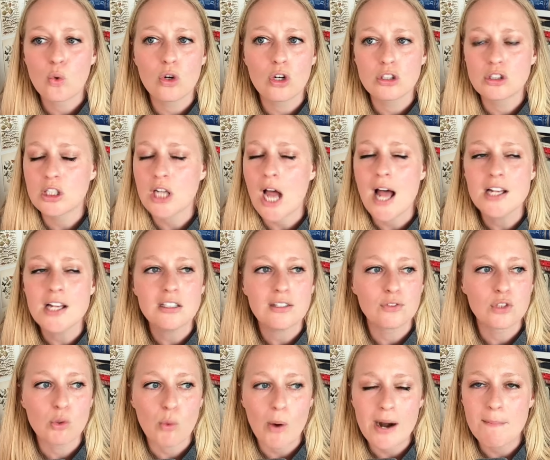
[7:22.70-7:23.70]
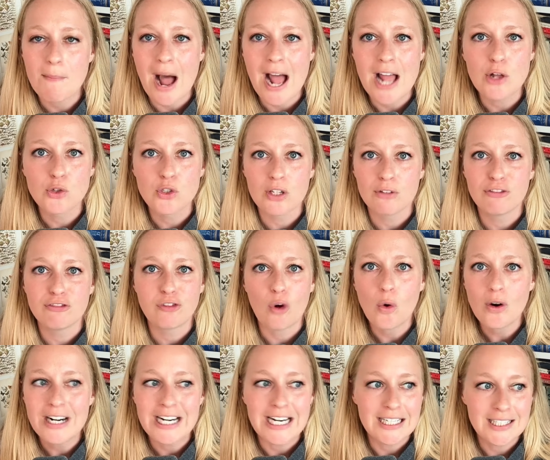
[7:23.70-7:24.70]
tons of square miles of
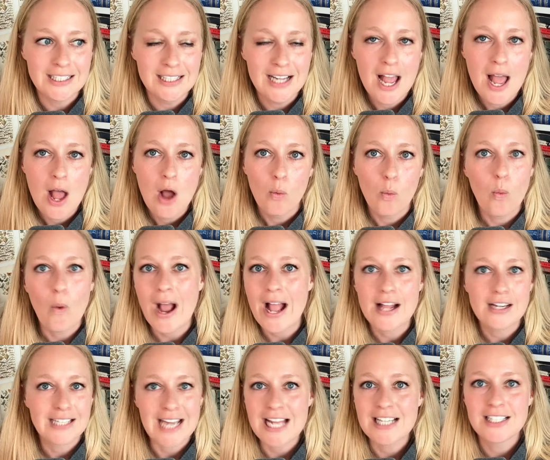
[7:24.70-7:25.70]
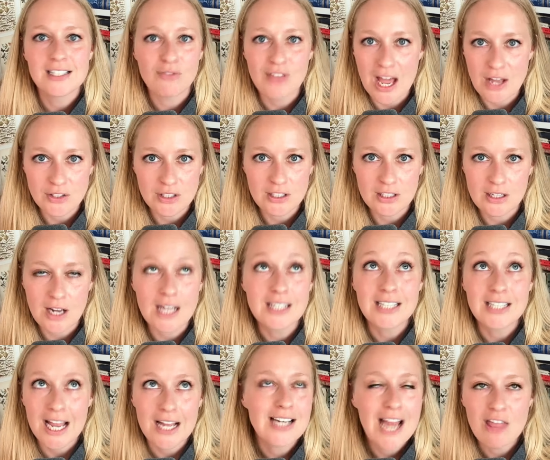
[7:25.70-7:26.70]
forests
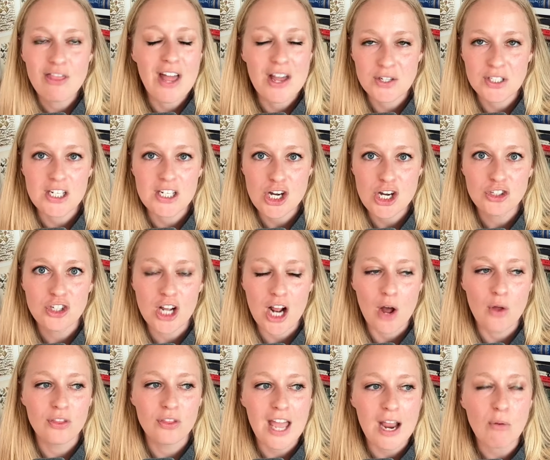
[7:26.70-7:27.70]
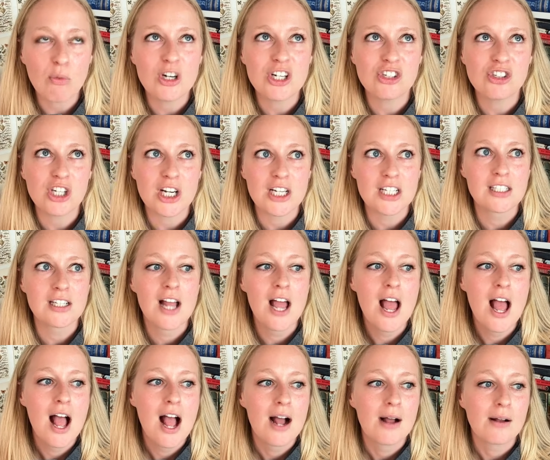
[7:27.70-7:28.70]
10,000 years ago. They were just
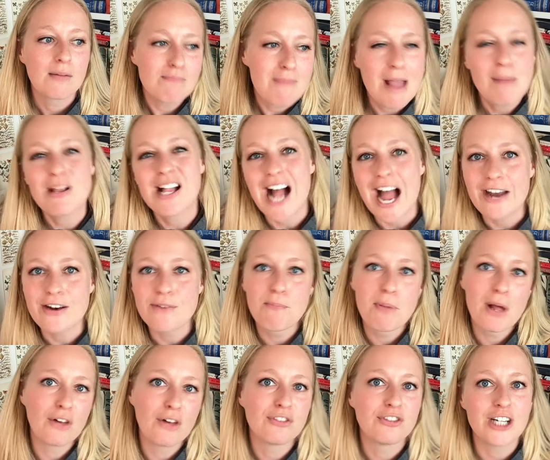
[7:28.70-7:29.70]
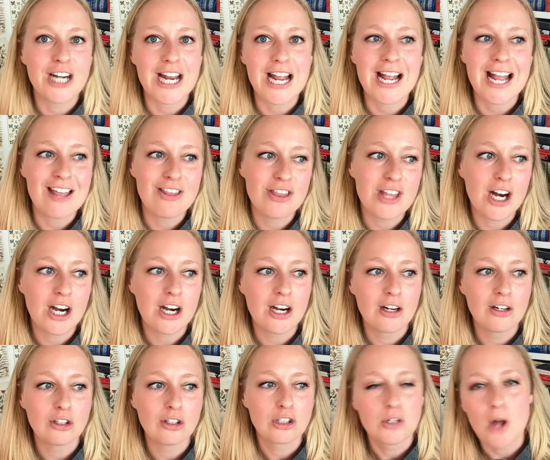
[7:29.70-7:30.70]
maybe kind of pilfering in
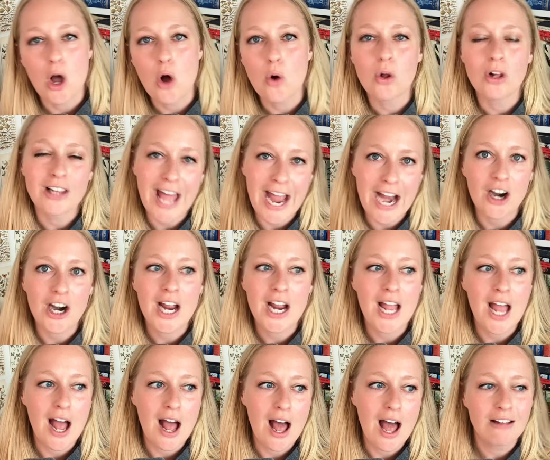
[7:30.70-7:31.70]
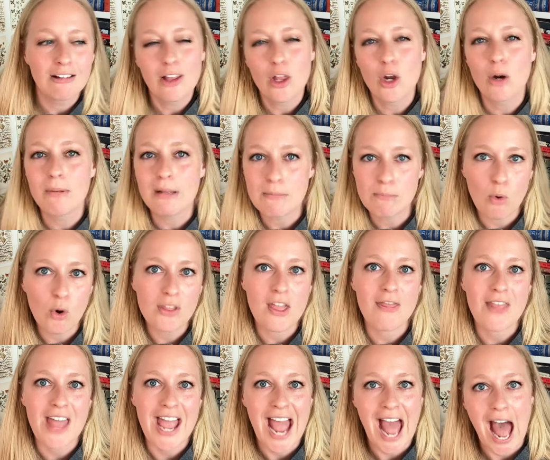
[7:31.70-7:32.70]
their local area a little bit more
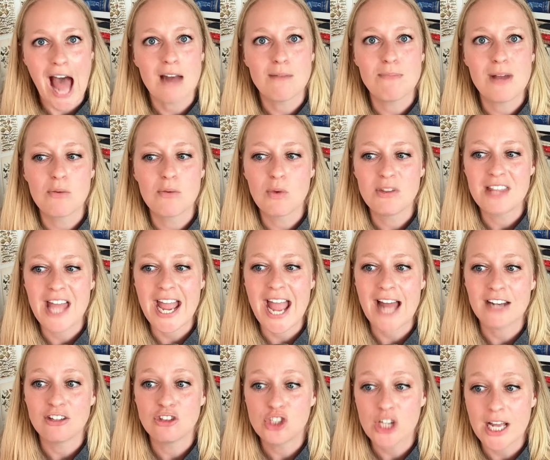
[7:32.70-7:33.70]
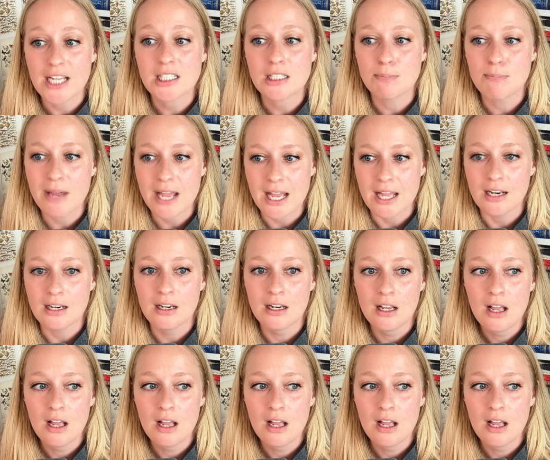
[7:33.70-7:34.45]
than they had been when they had just been